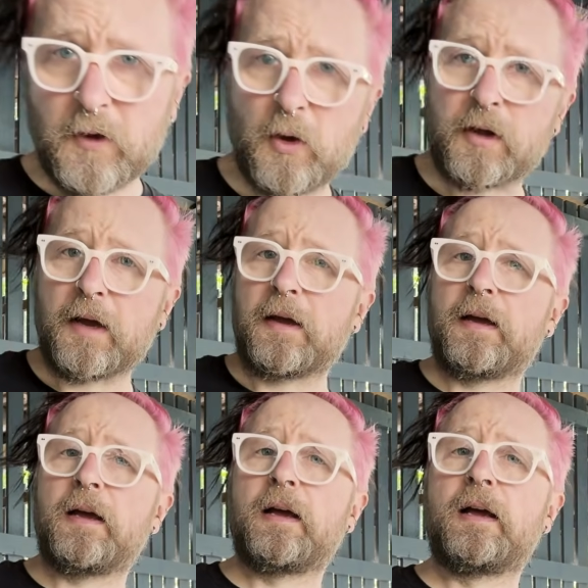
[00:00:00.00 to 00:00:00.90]
Okay,
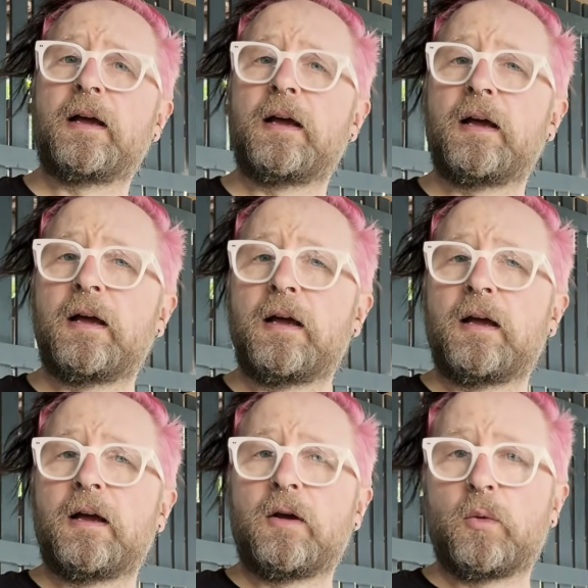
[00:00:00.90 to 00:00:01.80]

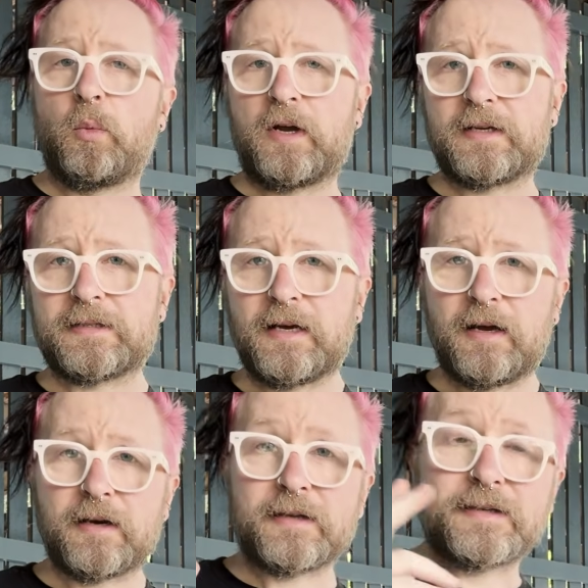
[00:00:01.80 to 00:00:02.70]
we're going to start